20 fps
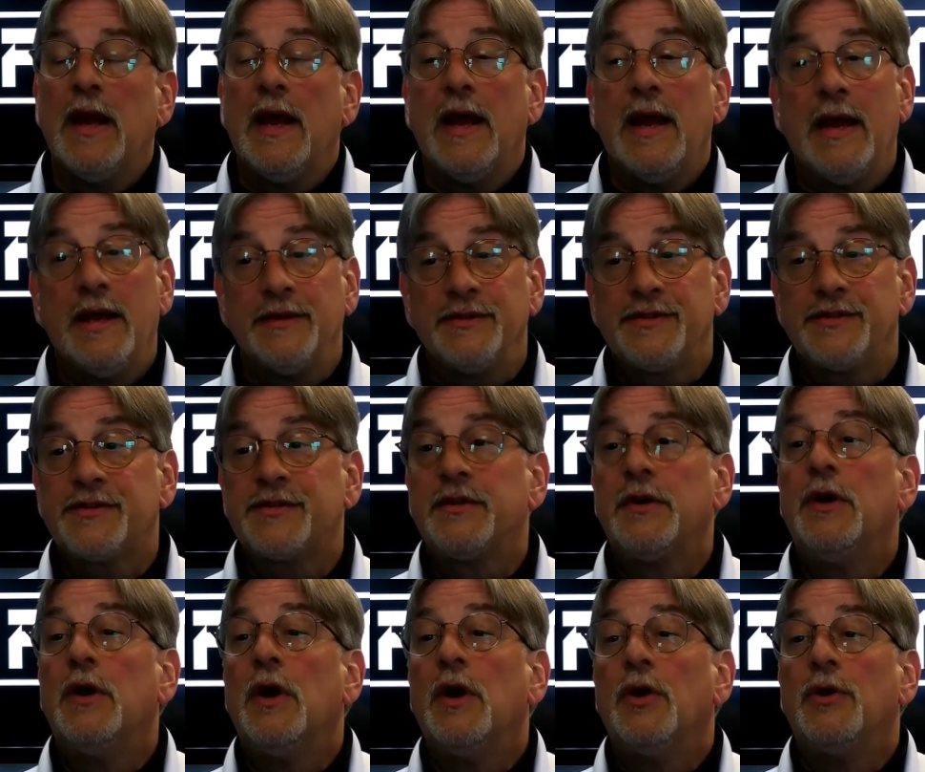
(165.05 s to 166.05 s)
Hence,
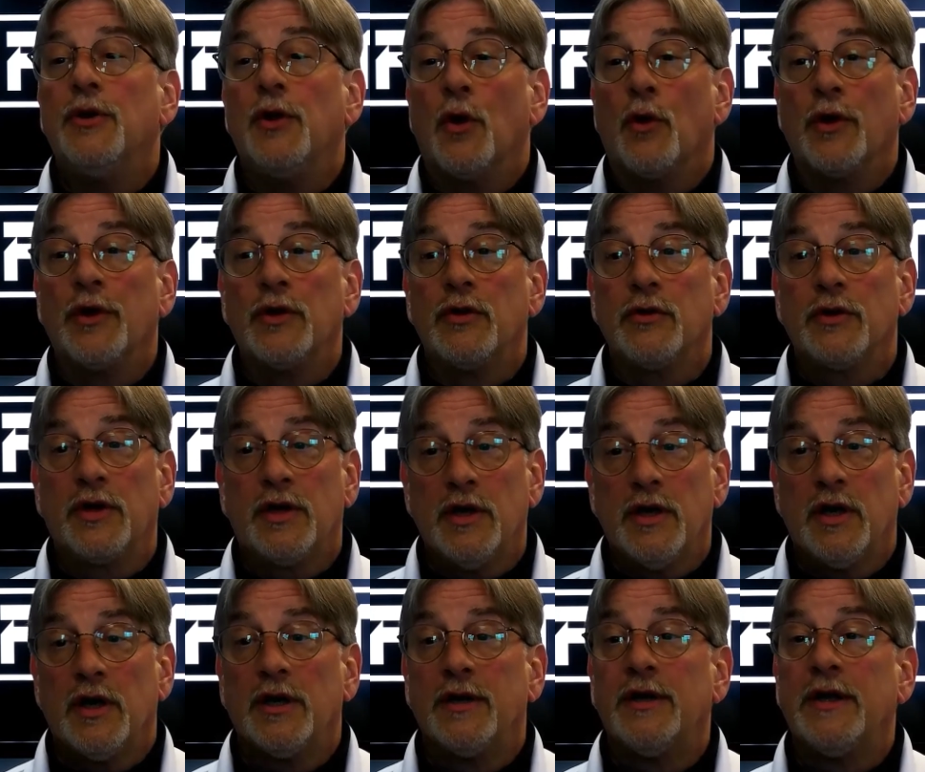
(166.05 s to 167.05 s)
knowing your
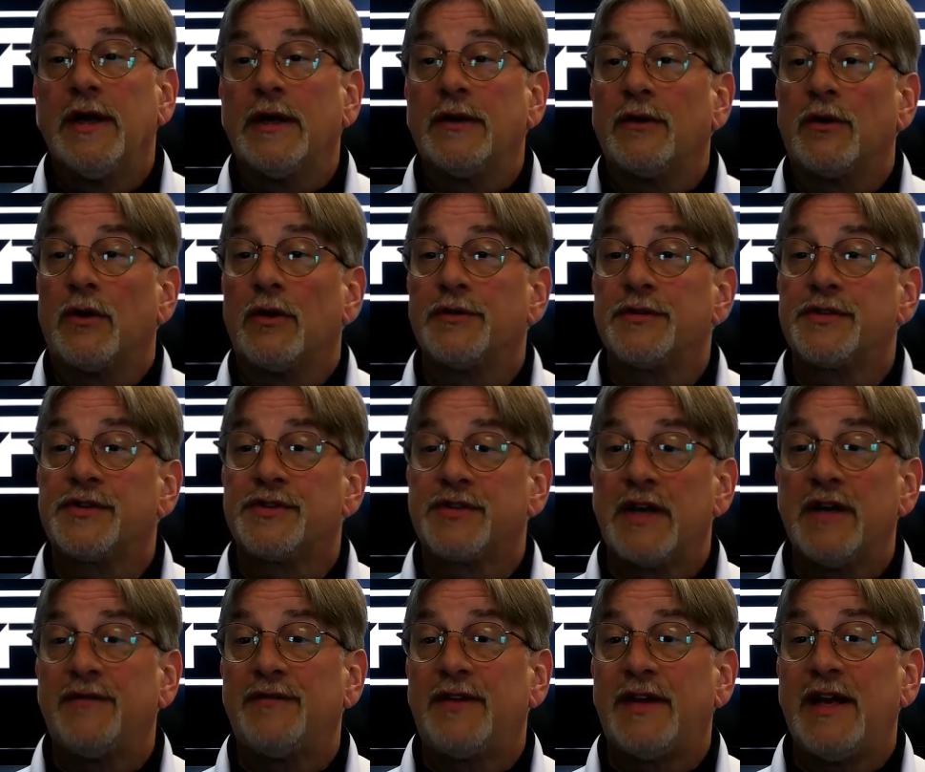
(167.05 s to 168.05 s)
gun and all the
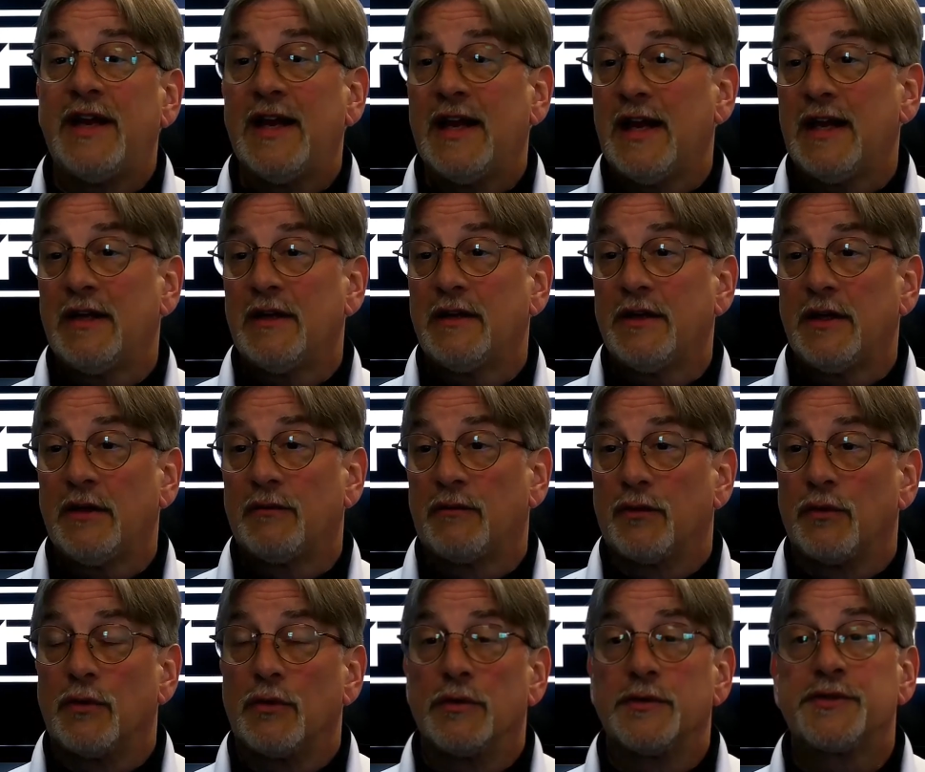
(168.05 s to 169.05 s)
safety handling
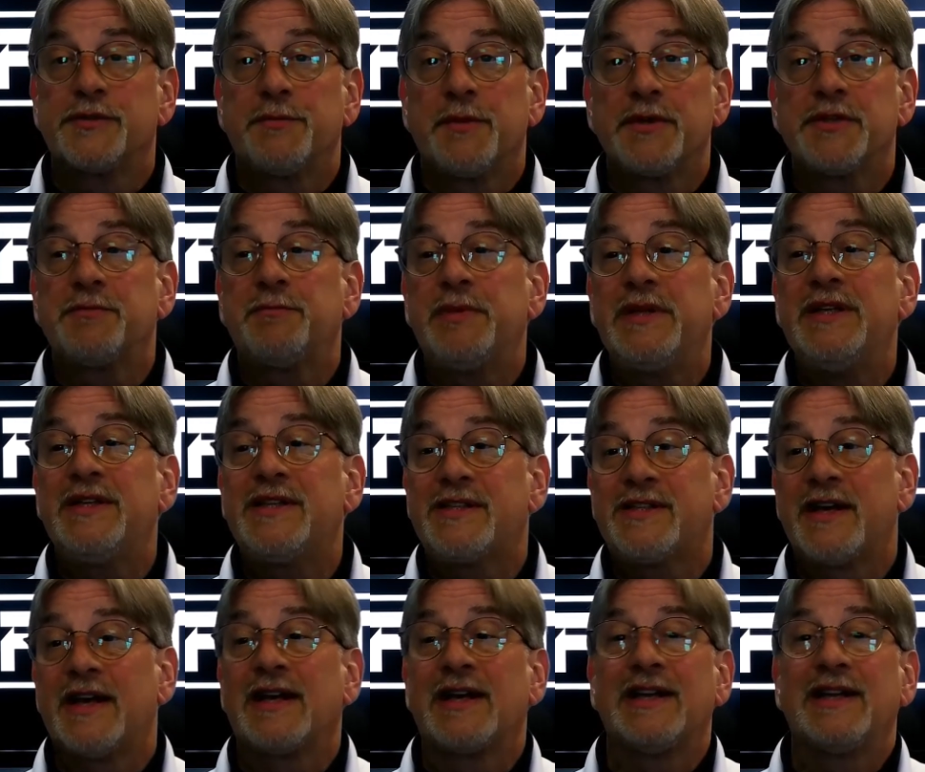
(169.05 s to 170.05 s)
rules must be
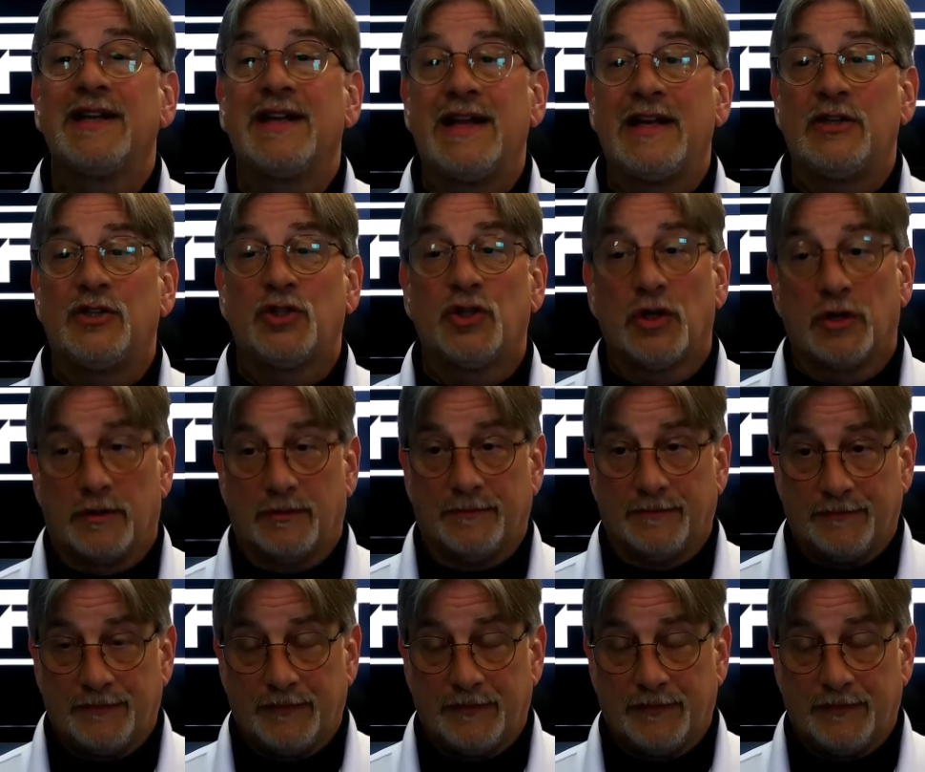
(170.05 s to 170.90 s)
second nature.